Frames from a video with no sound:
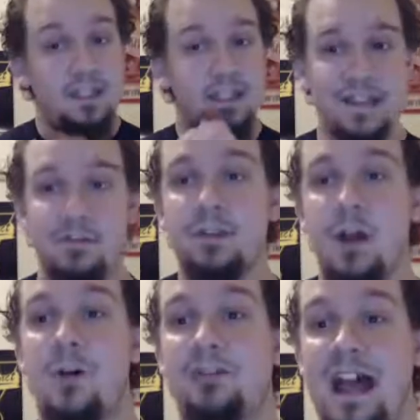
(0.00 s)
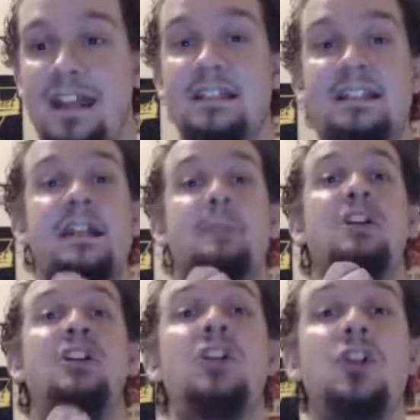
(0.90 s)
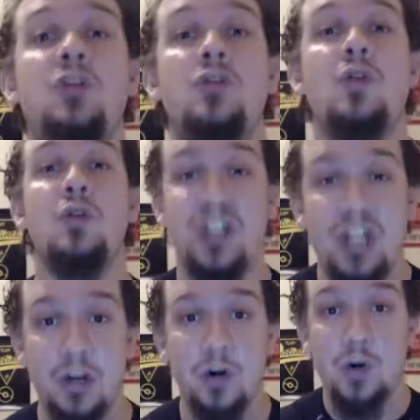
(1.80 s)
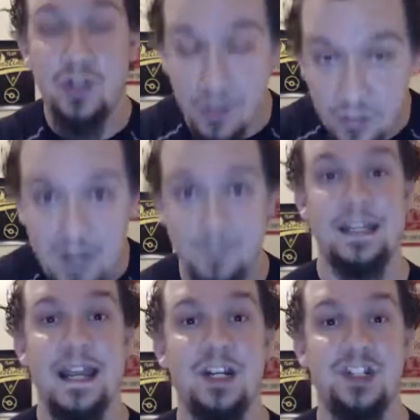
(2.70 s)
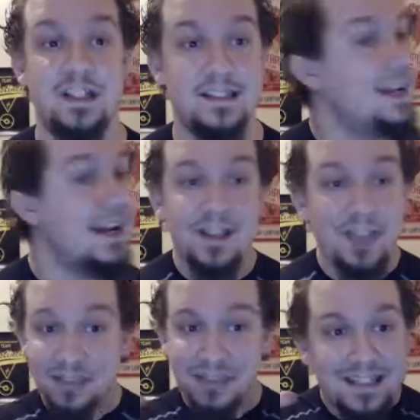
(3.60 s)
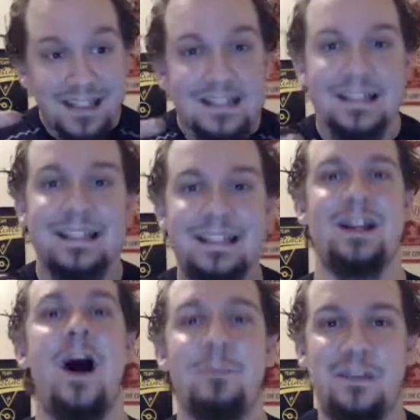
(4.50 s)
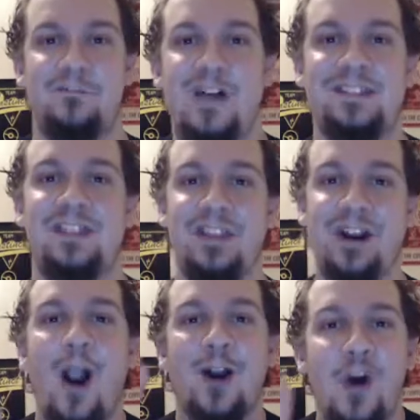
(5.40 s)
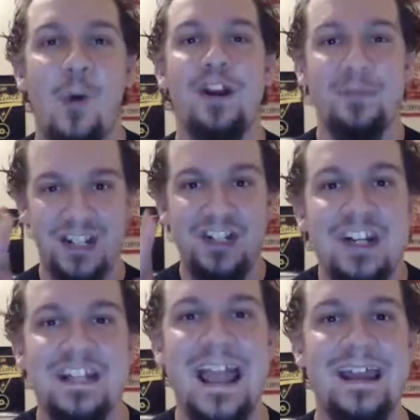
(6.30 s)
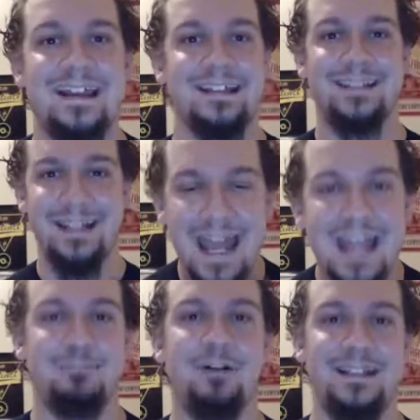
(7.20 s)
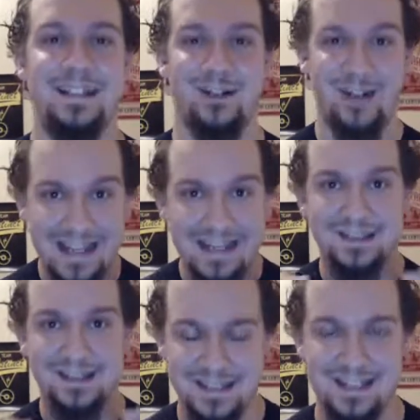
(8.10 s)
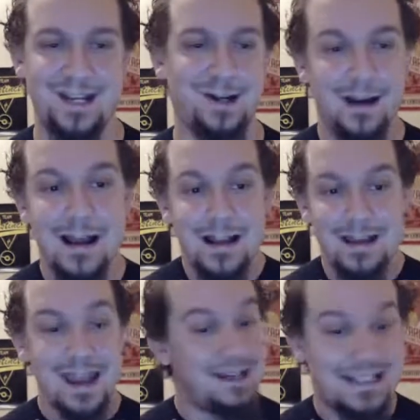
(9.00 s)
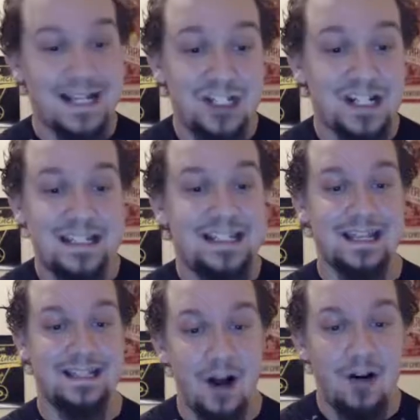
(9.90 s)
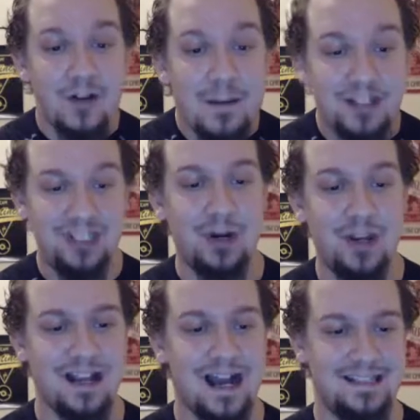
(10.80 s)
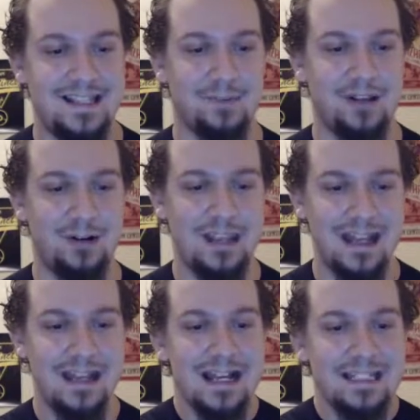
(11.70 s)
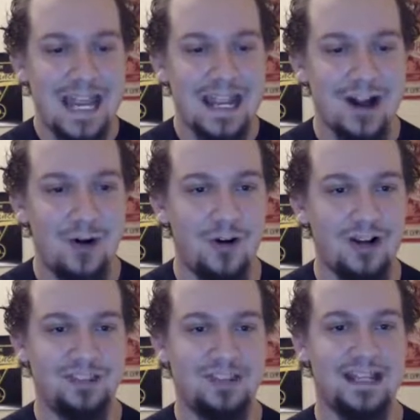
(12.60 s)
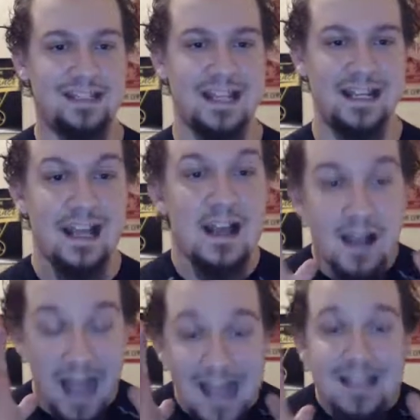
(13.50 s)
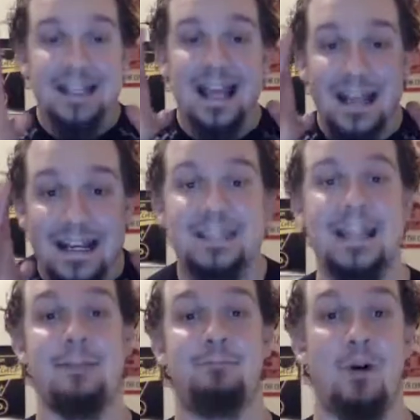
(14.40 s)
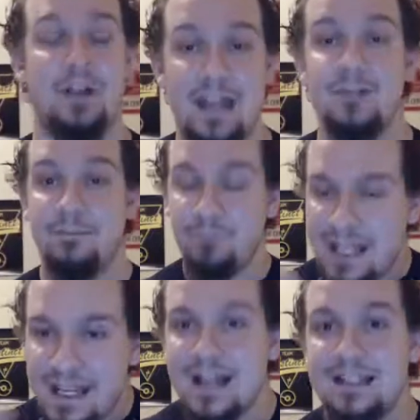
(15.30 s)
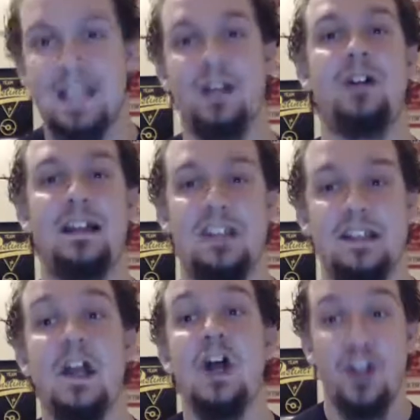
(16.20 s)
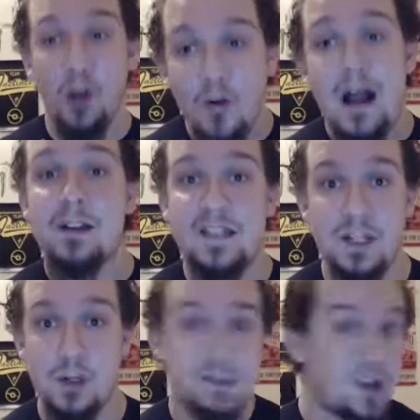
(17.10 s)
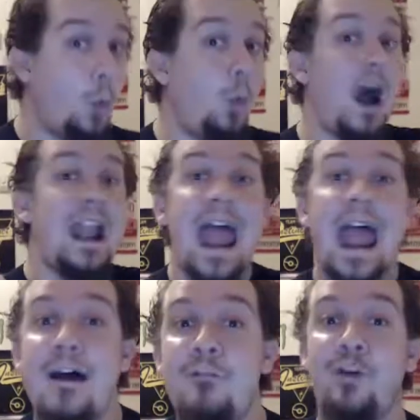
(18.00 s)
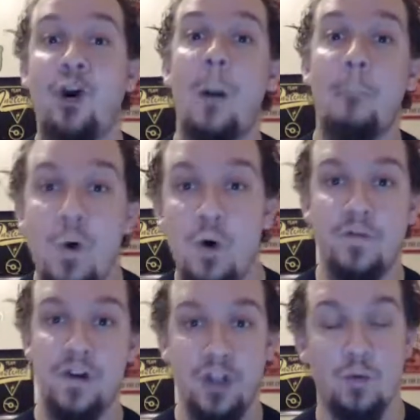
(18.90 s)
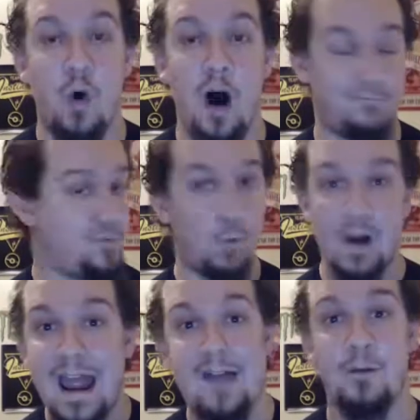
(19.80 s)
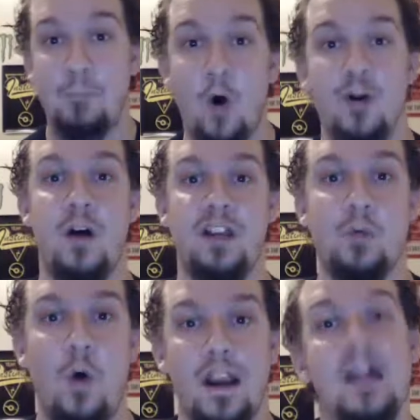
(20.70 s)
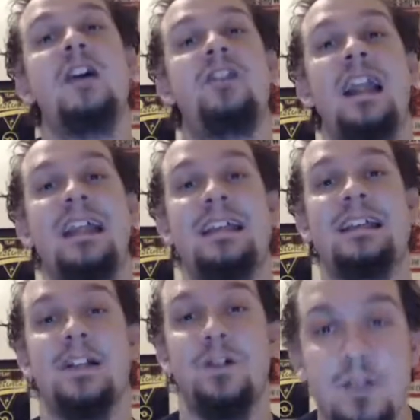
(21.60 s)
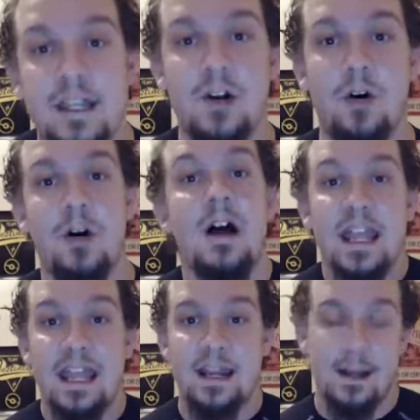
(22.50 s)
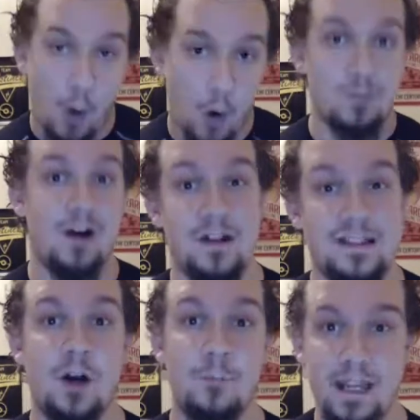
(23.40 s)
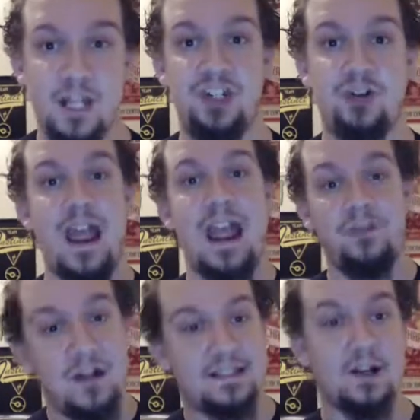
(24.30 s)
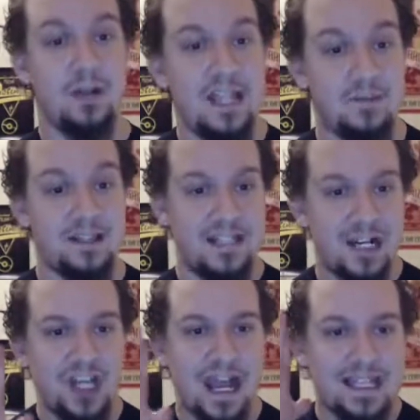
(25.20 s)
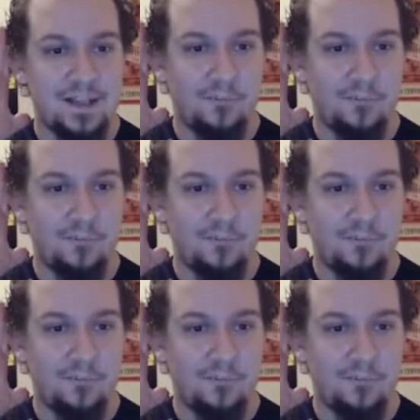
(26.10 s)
even though that is some huge limitations, that doesn't stop the fact that there are going to be shenanigans to take place here in this tier, such as this. Let me show you guys something, okay? Take a look at this. Like, as an example, okay, like in a tier like this, you're allowed to use whatever move you want for whatever Pokemon you want. That is legal in Pokemon Let's Go Pikachu and Let's Go Eevee. Such as,